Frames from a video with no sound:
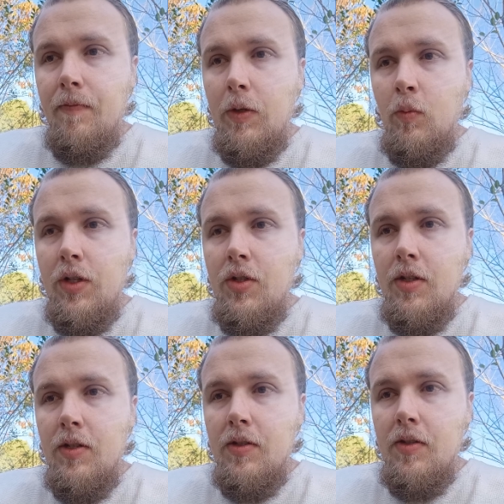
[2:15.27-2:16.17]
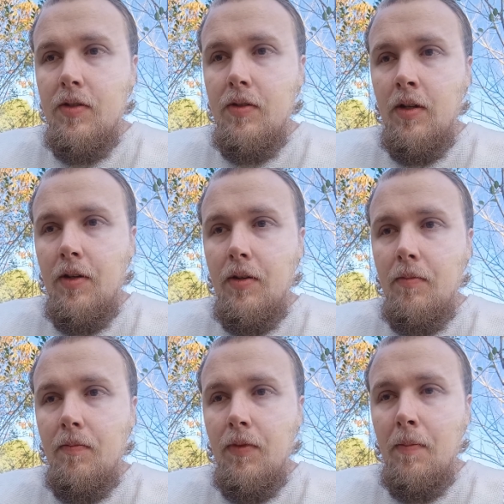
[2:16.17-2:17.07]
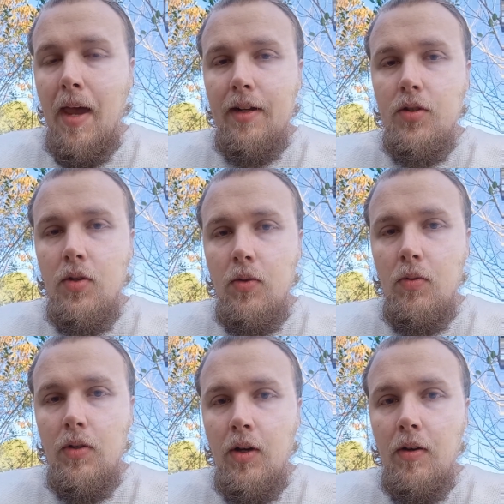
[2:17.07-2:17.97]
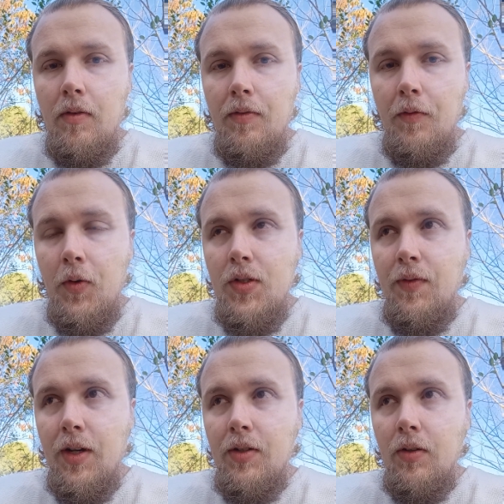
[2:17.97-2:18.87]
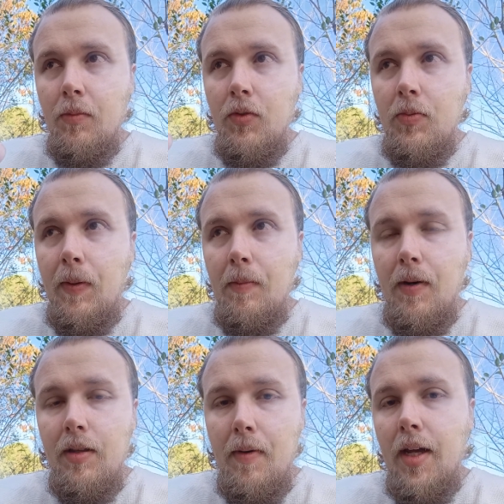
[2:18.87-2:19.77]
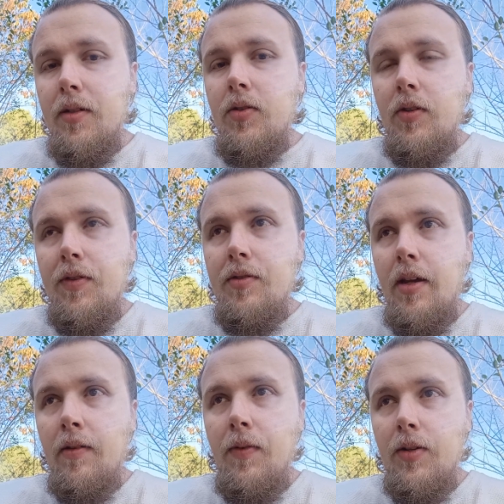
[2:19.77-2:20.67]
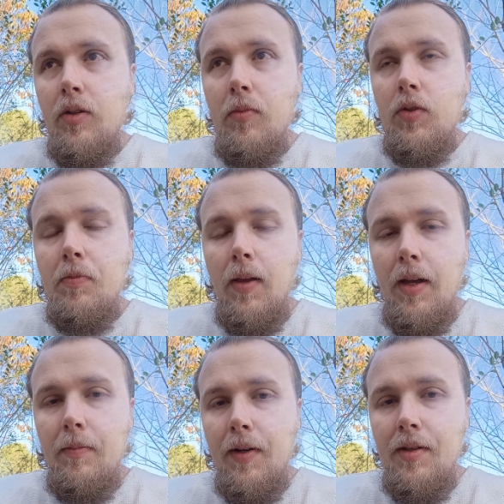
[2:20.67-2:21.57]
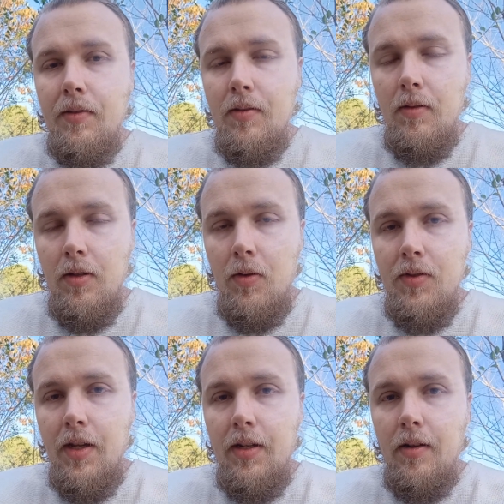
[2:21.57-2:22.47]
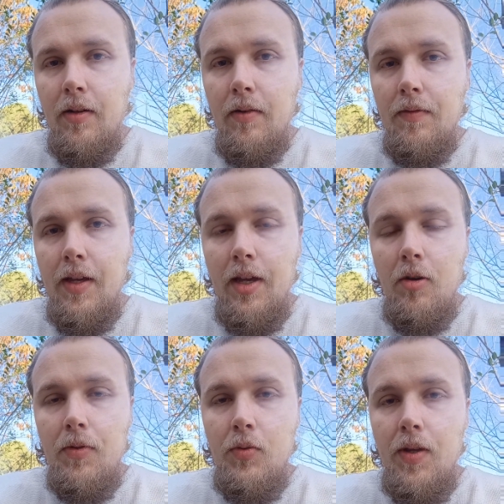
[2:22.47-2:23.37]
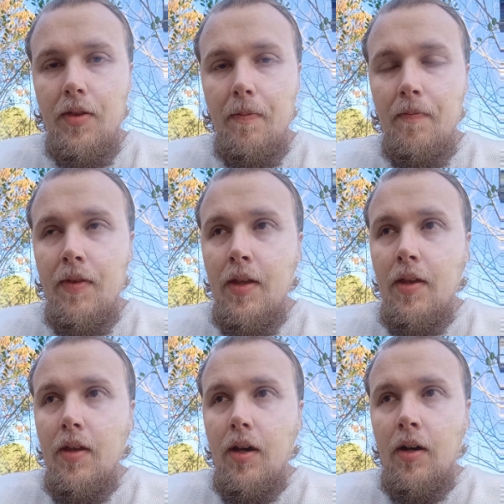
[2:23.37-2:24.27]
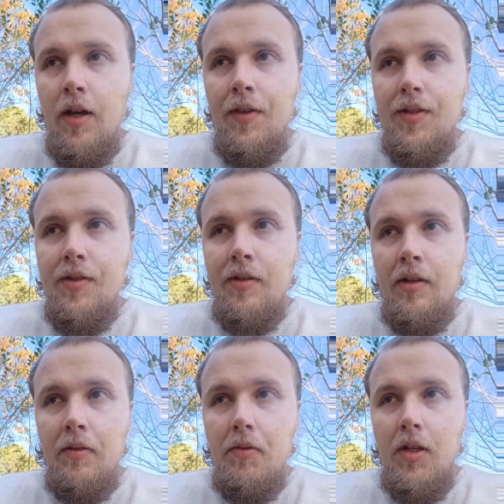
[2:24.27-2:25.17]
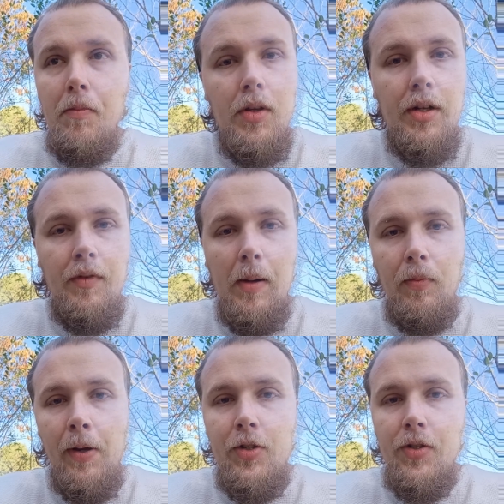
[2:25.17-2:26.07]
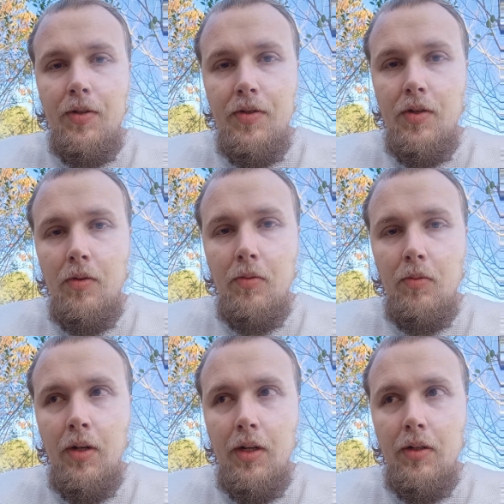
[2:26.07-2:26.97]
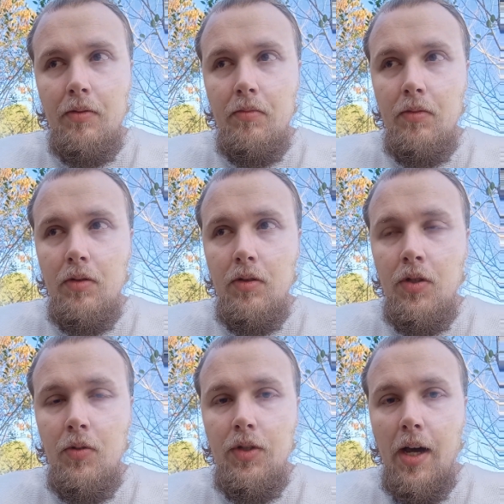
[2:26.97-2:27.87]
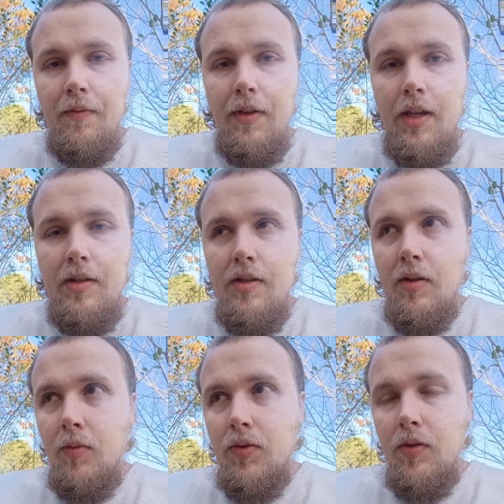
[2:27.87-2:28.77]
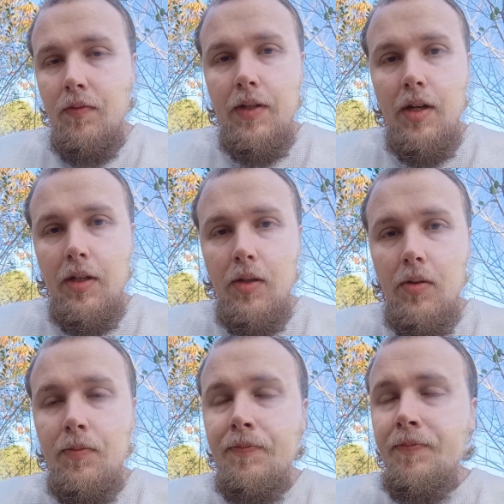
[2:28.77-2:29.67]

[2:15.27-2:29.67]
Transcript: which is the magnitude of the first vector multiplied by the magnitude of the second vector multiplied by the cosine of the angle between them. And this is a commutative operation, so u dot v is equal to v dot u.